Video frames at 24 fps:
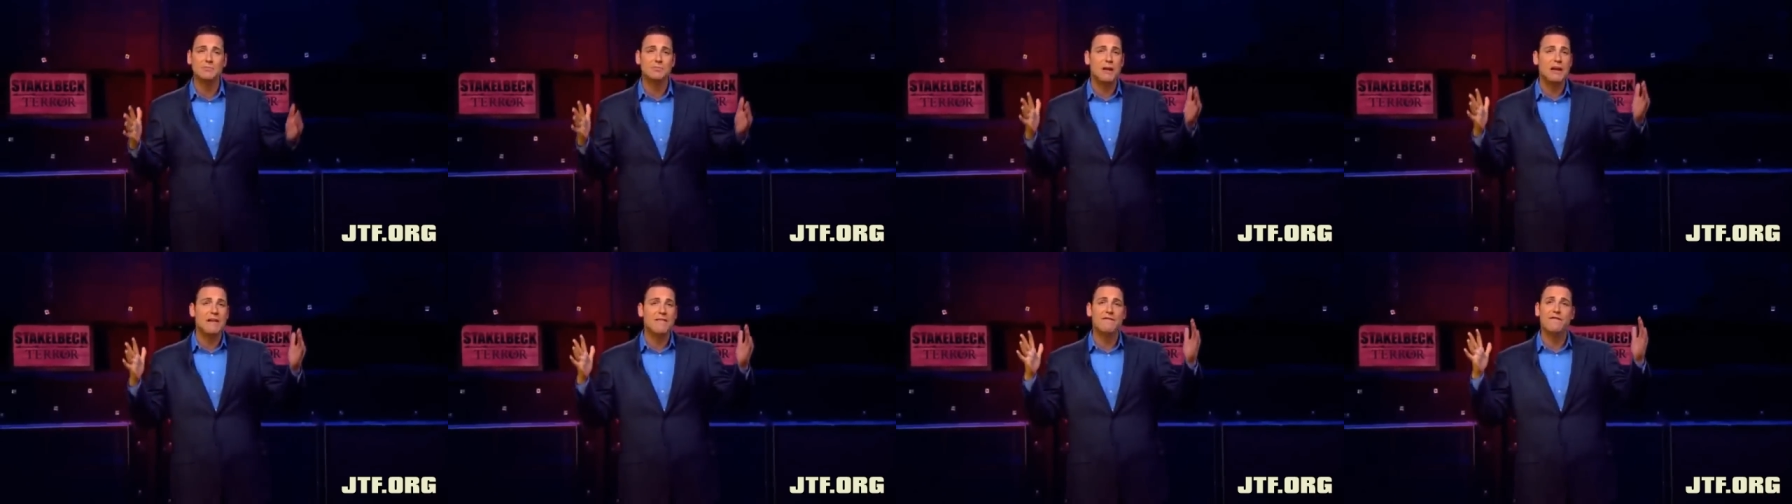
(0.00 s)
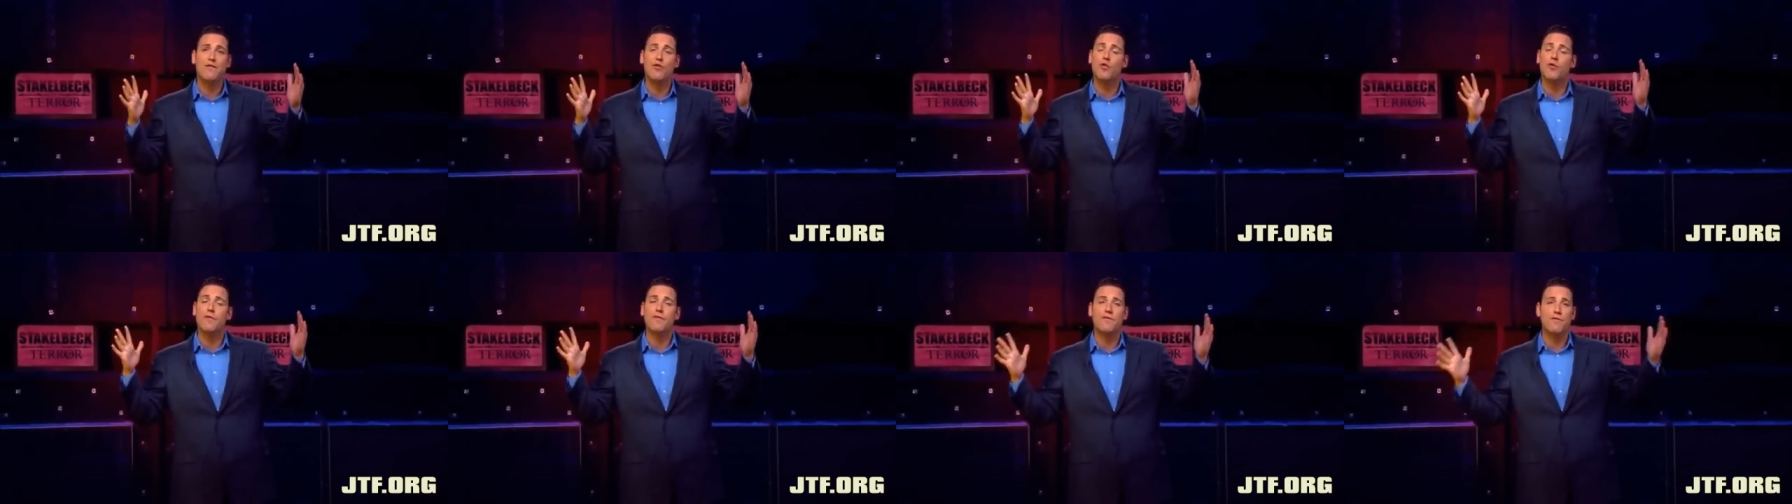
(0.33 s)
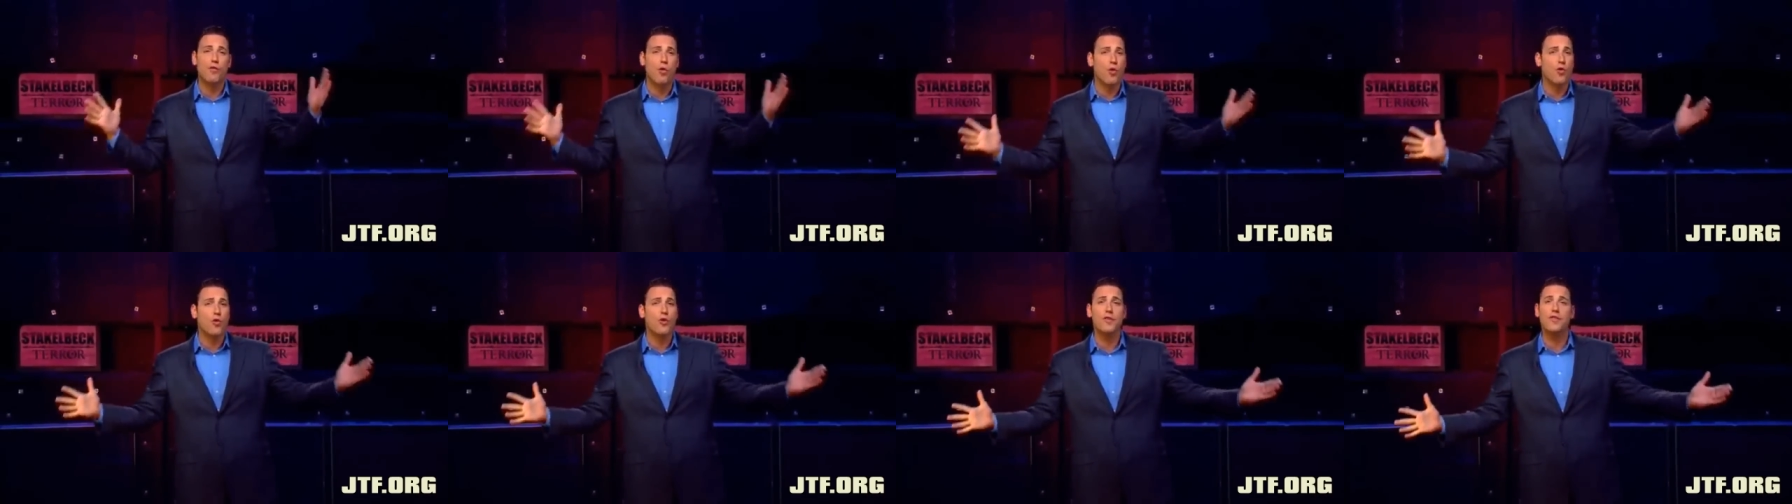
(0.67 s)
been for
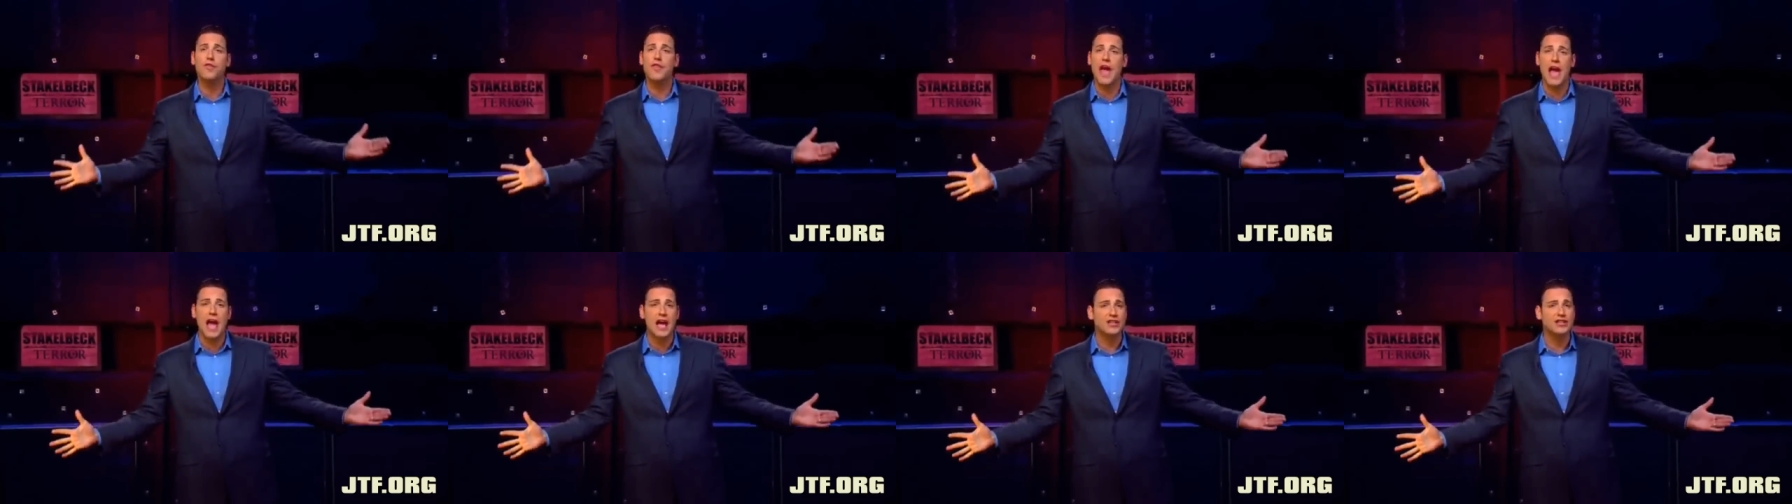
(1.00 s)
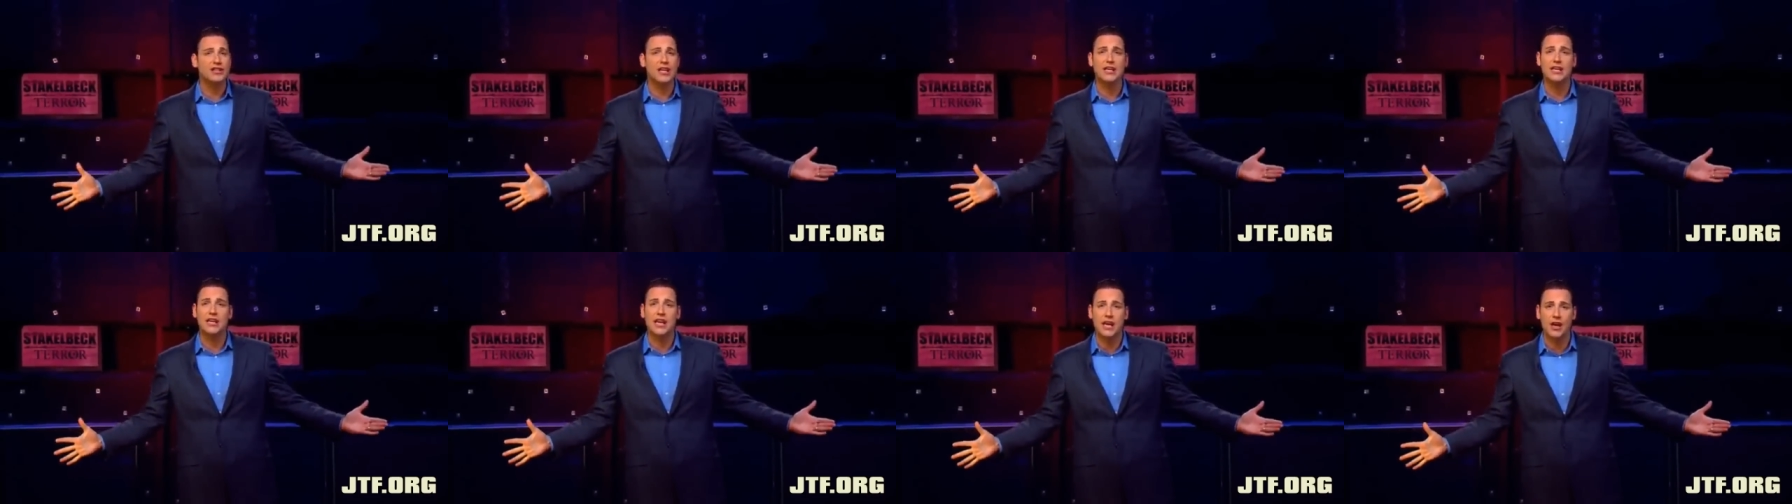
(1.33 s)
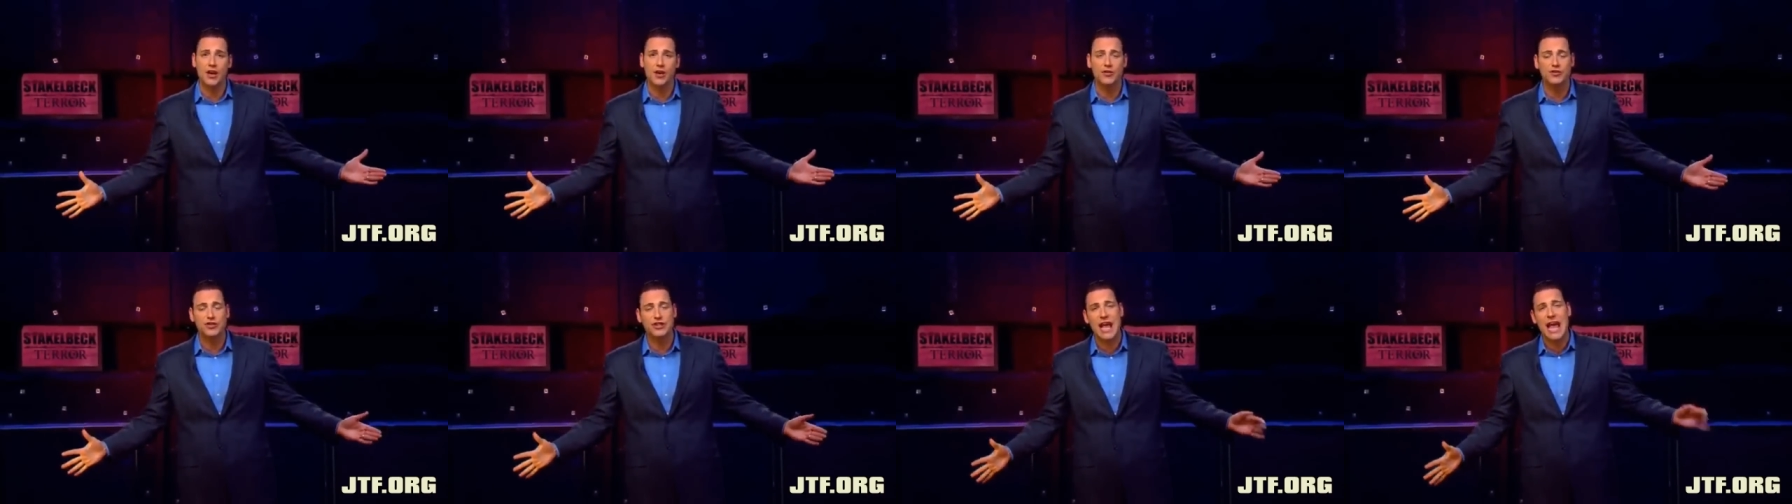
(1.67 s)
4,000
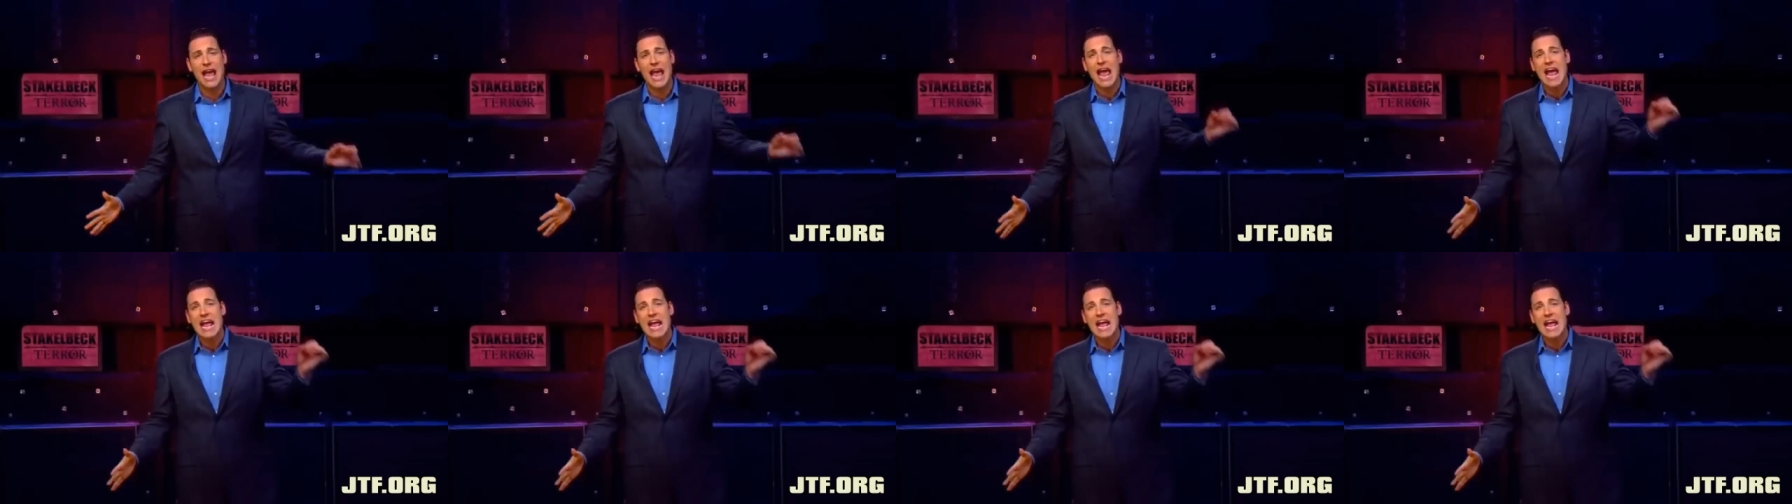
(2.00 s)
years.